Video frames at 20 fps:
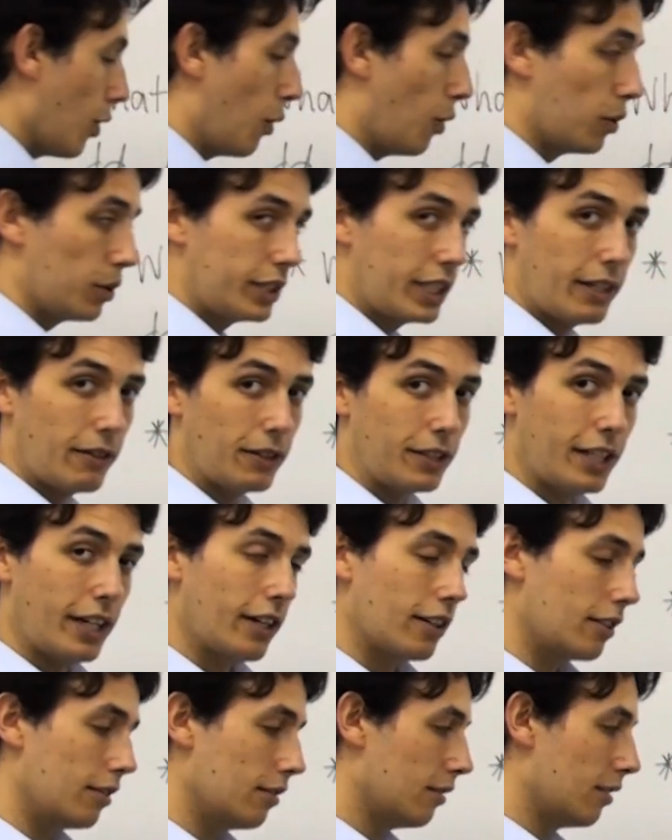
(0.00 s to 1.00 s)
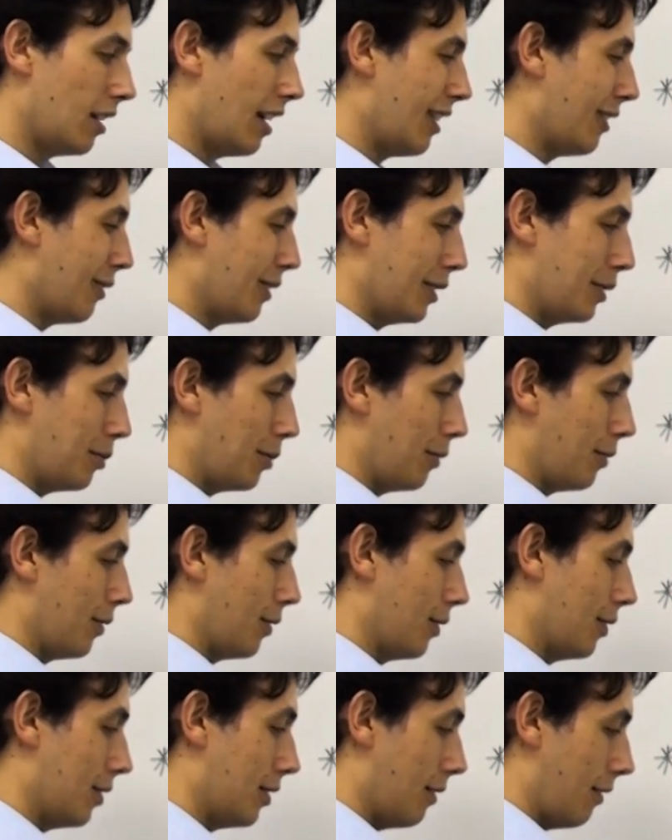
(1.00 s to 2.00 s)
or pterodactyl. I always
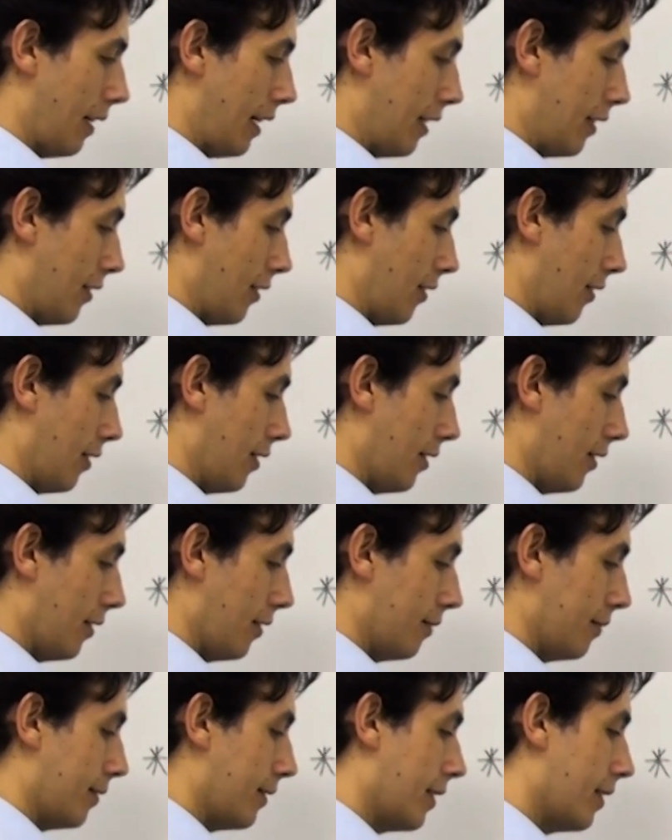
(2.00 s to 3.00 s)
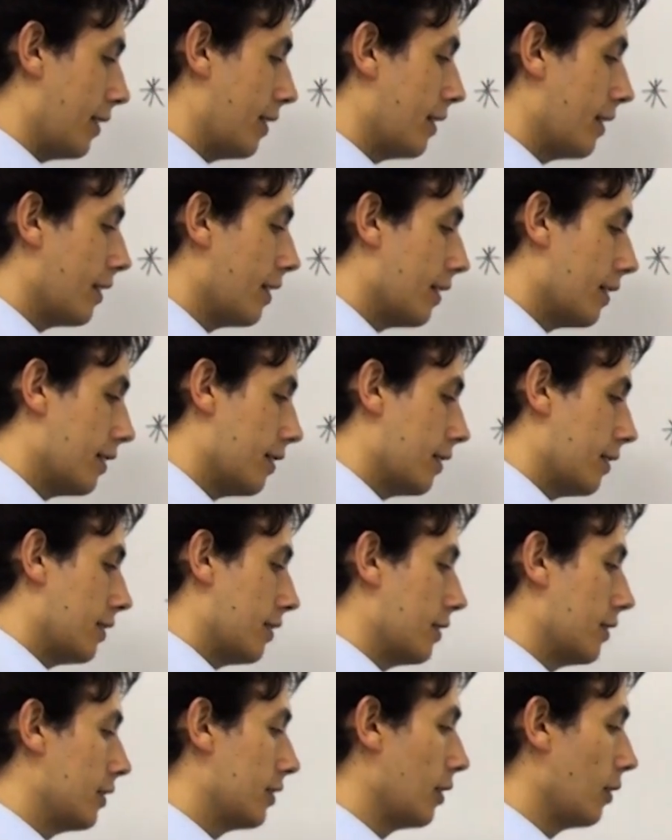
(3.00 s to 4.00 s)
preferred pteranodon though.
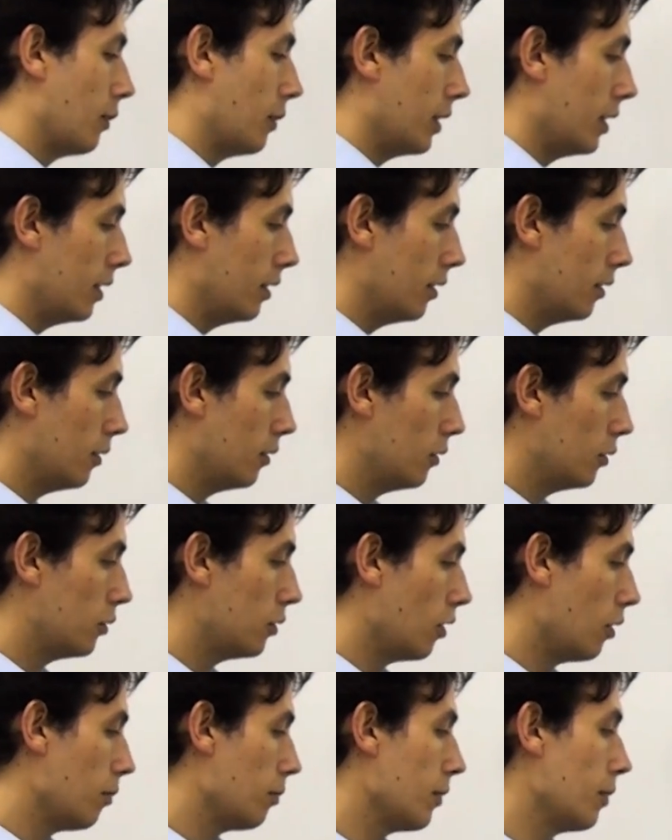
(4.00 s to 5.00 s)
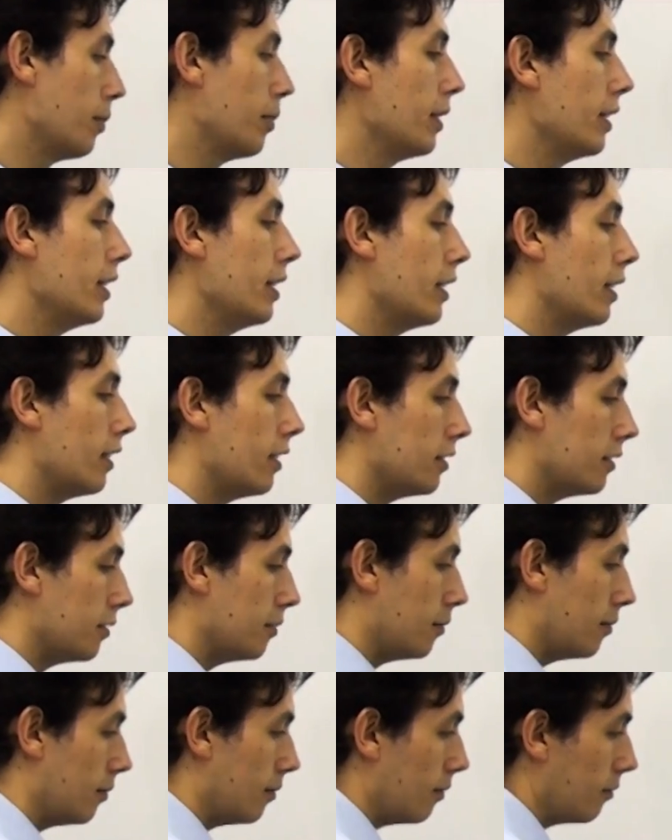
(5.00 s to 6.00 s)
So we drop the P,
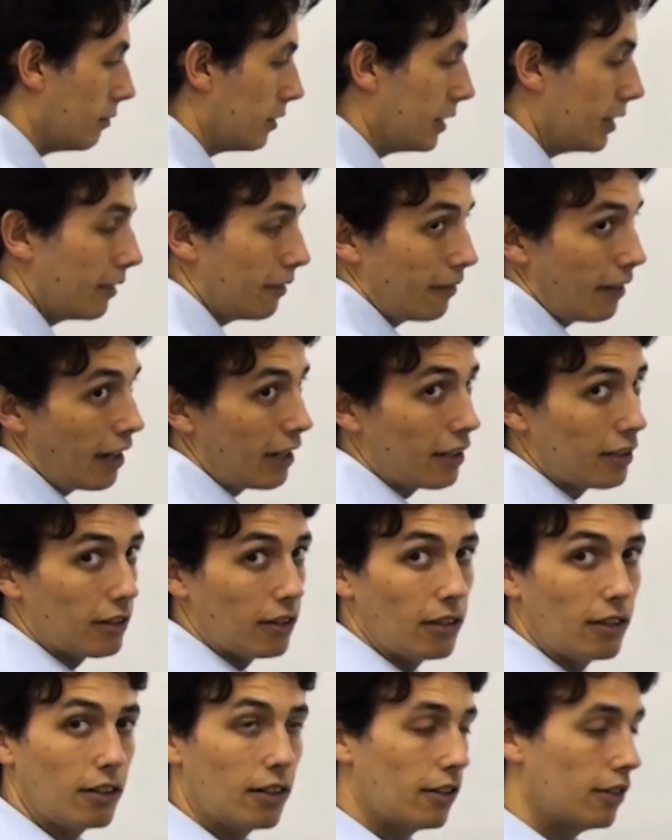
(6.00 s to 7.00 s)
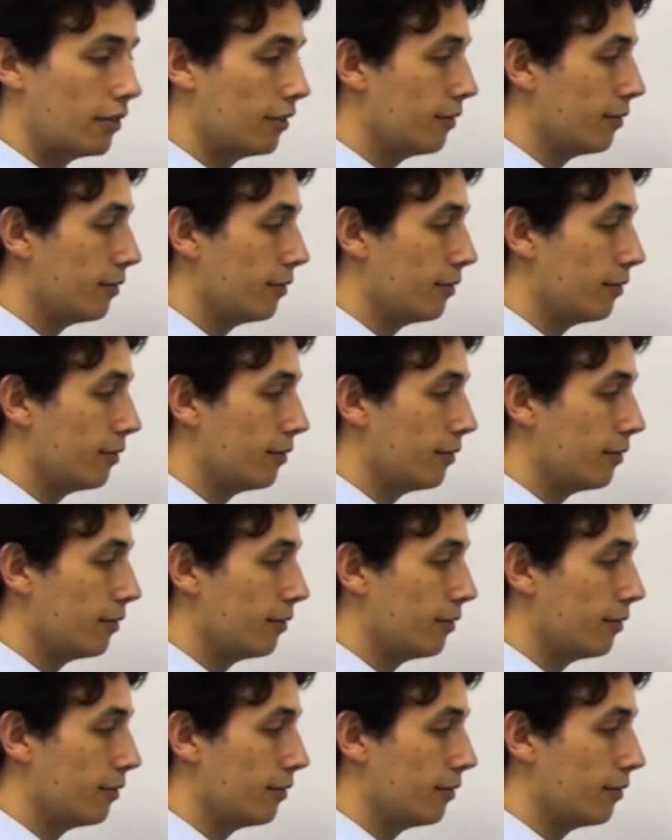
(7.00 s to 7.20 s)
pteranodon.